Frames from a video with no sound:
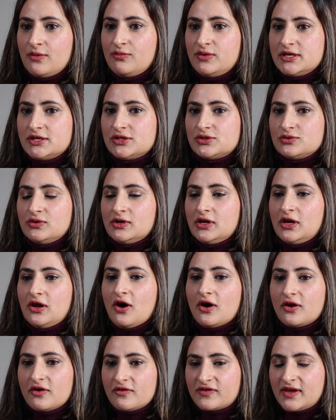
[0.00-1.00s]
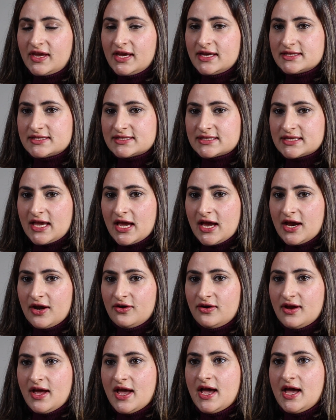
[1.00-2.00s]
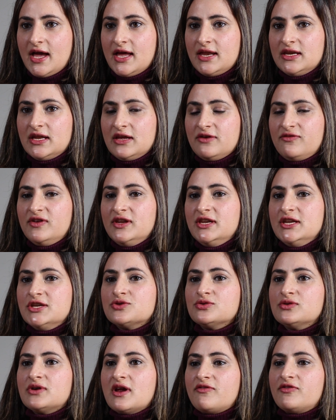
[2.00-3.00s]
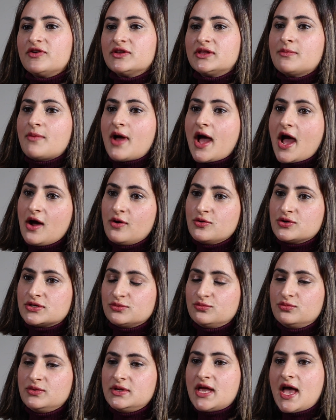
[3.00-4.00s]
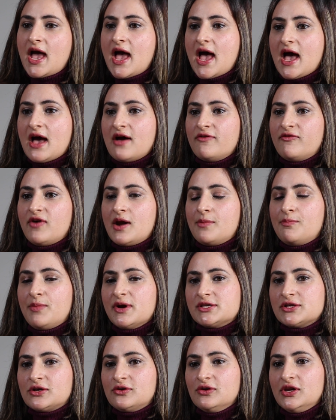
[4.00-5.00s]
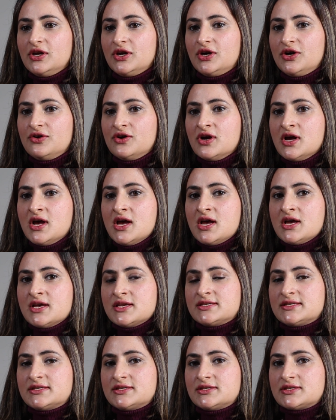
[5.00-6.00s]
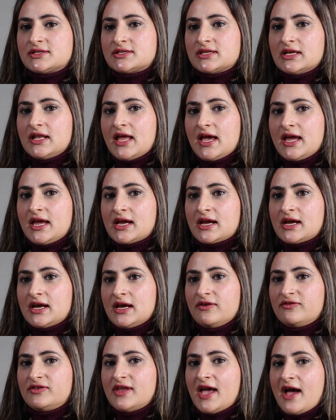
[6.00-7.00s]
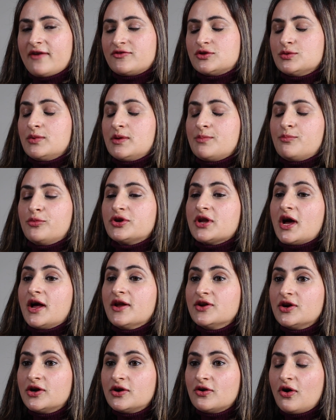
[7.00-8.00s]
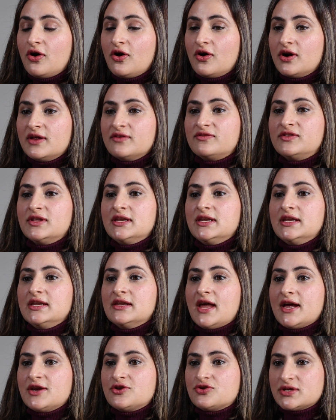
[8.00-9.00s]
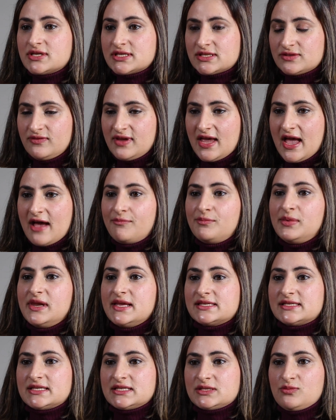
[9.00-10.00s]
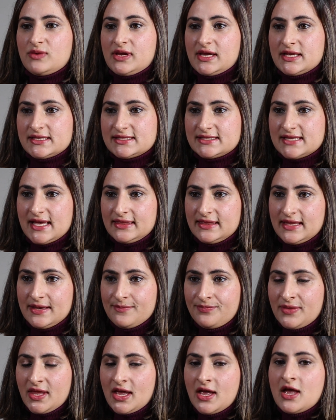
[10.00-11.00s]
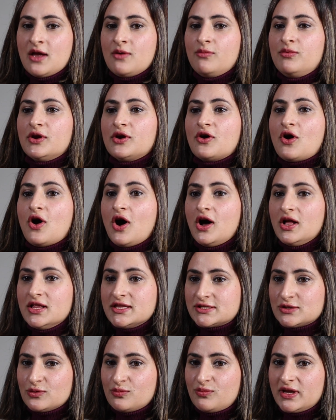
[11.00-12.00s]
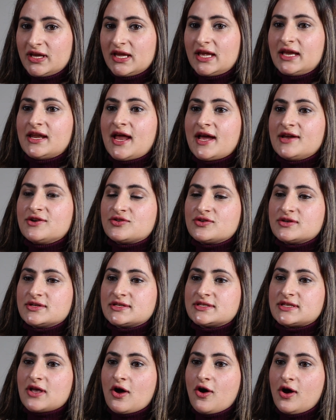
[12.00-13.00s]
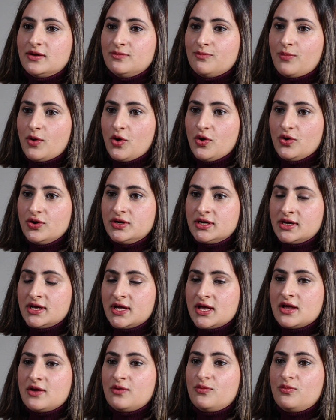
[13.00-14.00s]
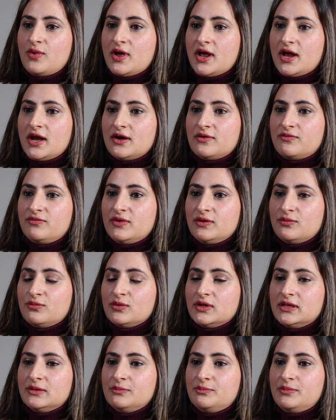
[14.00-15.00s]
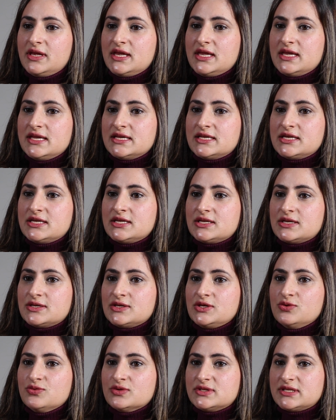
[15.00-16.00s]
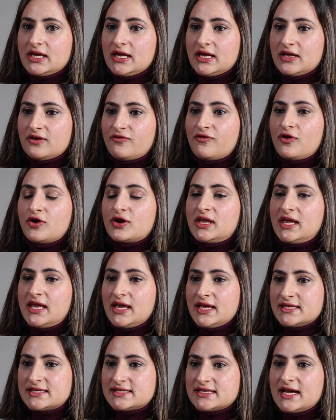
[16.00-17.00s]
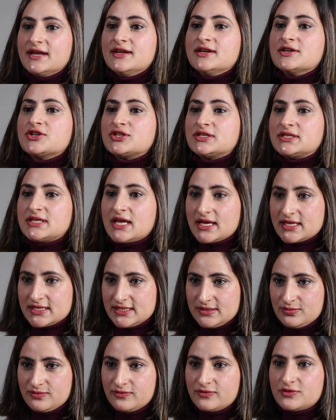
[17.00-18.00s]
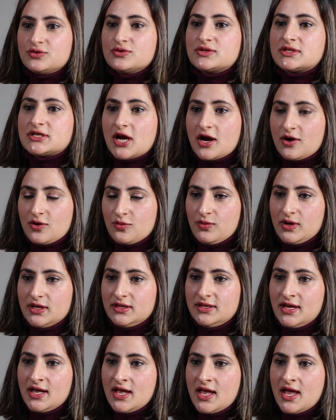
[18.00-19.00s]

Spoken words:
We do a lot of kids care, and if we need to refer them out, we have our particular, like if they have to be put under or if they need nitrous, we have places we can send them. We are also bringing nitrous on board, where we will be using it for kids under 6 to start with.